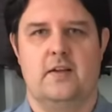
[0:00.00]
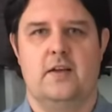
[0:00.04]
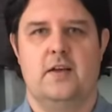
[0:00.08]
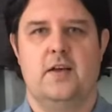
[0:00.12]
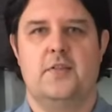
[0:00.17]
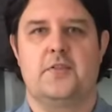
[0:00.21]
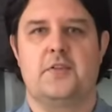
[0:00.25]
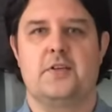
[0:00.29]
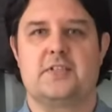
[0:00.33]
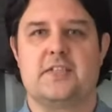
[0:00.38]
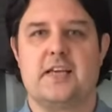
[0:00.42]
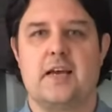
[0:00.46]

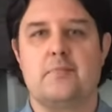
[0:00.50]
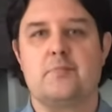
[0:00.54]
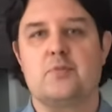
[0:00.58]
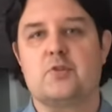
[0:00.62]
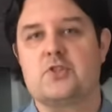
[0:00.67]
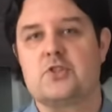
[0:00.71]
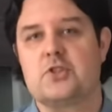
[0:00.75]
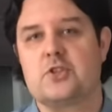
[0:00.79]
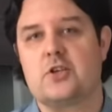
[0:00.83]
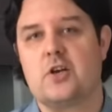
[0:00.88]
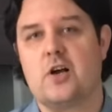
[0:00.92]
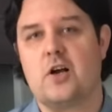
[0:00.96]
The
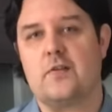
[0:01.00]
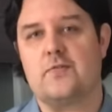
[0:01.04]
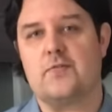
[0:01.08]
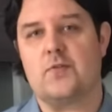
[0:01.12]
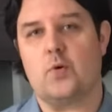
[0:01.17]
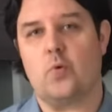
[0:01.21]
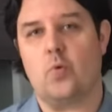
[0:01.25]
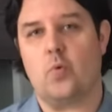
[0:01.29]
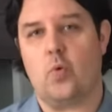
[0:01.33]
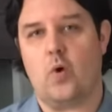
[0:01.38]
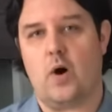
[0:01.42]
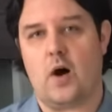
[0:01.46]
temperature of
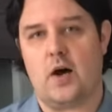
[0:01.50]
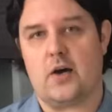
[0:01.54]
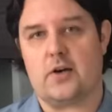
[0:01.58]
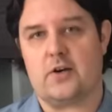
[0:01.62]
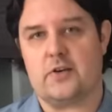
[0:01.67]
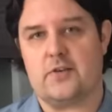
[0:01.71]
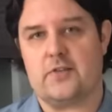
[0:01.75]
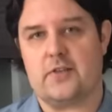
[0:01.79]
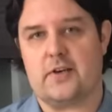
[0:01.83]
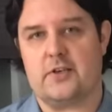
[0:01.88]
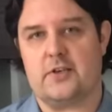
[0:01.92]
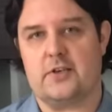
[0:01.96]
the
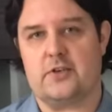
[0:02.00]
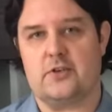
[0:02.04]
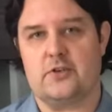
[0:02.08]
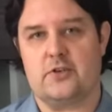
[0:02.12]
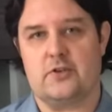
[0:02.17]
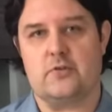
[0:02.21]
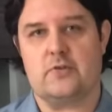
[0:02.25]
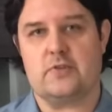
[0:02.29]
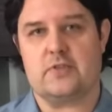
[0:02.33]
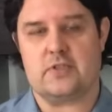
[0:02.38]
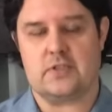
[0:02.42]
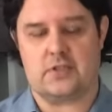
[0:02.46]
water that you're
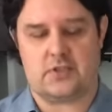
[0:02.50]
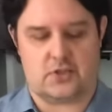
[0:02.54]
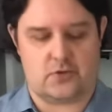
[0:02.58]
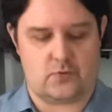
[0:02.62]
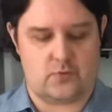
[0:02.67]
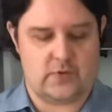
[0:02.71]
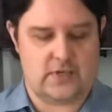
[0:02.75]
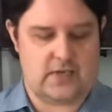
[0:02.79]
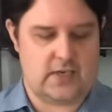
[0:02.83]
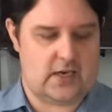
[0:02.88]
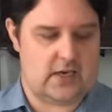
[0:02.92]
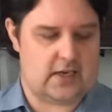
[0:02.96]
using to
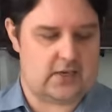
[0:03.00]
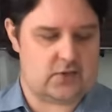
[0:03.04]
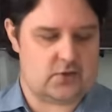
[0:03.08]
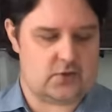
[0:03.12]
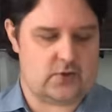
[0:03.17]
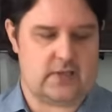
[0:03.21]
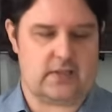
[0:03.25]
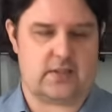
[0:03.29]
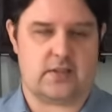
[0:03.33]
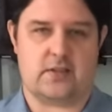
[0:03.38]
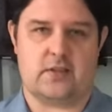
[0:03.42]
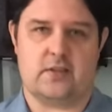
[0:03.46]

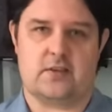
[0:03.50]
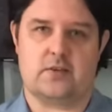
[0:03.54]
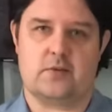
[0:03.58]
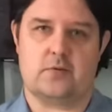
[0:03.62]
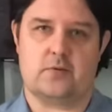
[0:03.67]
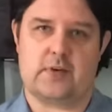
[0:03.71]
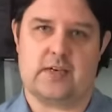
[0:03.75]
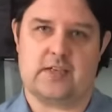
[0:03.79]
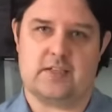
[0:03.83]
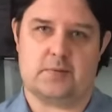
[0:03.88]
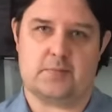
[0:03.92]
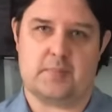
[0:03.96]
rehydrate the
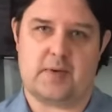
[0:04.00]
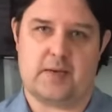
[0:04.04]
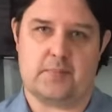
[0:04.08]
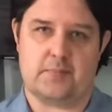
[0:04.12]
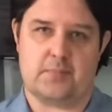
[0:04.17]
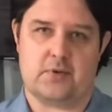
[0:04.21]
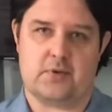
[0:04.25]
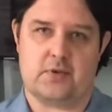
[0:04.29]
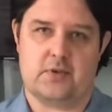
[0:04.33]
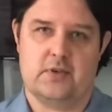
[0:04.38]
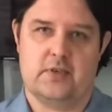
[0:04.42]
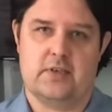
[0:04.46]
rice
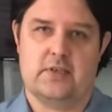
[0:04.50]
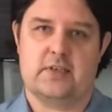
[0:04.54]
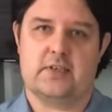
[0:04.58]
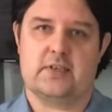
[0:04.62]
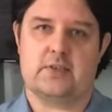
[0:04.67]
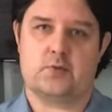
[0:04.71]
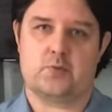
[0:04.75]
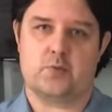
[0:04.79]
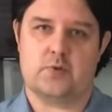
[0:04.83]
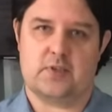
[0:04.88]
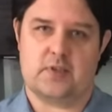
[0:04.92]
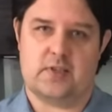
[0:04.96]
paper
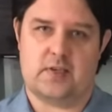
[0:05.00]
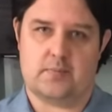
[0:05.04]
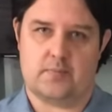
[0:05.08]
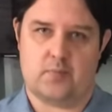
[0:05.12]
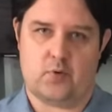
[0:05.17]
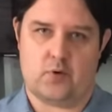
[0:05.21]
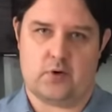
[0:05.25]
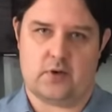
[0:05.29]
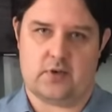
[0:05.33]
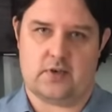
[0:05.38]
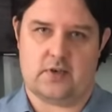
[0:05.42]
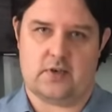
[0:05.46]
is really
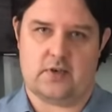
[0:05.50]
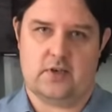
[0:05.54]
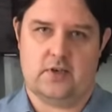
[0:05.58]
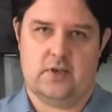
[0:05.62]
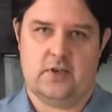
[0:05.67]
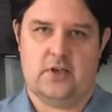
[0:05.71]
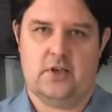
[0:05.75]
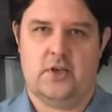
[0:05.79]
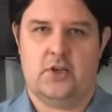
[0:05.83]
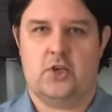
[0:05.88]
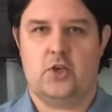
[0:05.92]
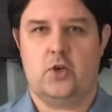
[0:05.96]
important.
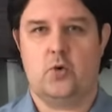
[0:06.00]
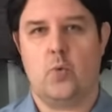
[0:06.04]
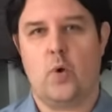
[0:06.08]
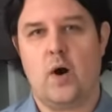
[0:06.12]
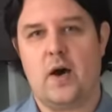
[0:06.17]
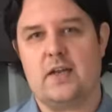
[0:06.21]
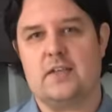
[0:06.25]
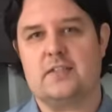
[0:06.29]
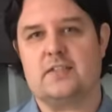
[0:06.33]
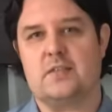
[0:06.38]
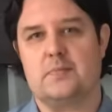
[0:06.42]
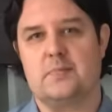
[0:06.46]
You
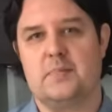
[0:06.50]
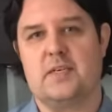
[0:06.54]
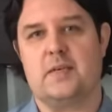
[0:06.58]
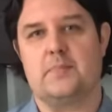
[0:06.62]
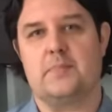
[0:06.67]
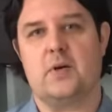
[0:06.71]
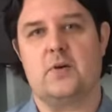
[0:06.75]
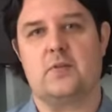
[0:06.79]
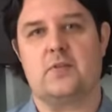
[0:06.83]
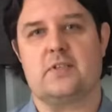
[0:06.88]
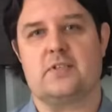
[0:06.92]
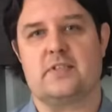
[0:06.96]
want it to be
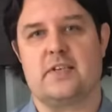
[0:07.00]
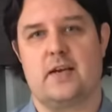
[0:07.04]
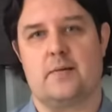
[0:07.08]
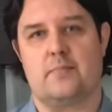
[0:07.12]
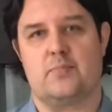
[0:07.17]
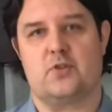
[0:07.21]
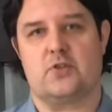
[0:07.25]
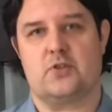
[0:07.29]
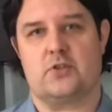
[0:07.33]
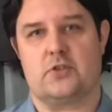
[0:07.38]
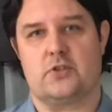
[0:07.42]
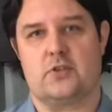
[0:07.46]
about the
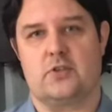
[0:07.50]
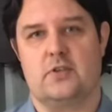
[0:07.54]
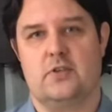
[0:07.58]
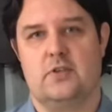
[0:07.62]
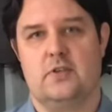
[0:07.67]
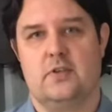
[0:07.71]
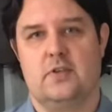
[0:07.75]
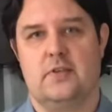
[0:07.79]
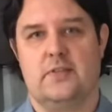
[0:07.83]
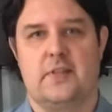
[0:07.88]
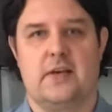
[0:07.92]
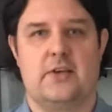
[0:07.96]
temperature
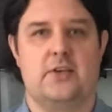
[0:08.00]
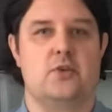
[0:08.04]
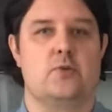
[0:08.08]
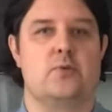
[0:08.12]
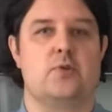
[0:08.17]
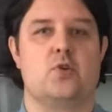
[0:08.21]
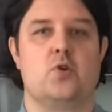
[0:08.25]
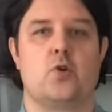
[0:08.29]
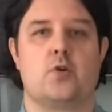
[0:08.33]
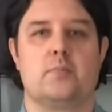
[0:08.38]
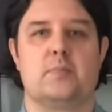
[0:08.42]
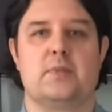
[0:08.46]
that you
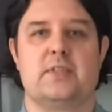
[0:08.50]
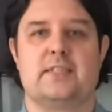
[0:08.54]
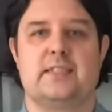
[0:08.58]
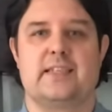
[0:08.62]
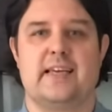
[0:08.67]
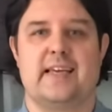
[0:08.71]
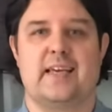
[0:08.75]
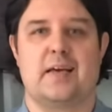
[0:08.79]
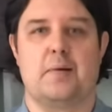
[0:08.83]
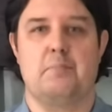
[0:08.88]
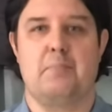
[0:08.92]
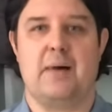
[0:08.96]
would normally
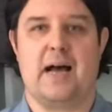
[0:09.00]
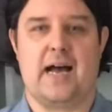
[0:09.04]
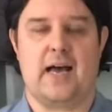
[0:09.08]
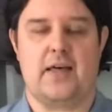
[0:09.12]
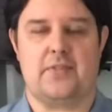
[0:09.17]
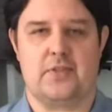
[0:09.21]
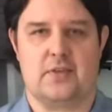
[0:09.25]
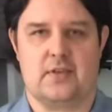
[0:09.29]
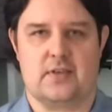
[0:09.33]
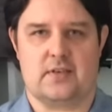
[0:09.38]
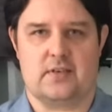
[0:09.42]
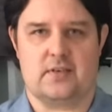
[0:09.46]
take a
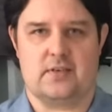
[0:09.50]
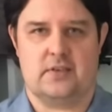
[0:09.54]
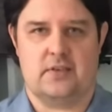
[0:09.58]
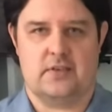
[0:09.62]
bath in.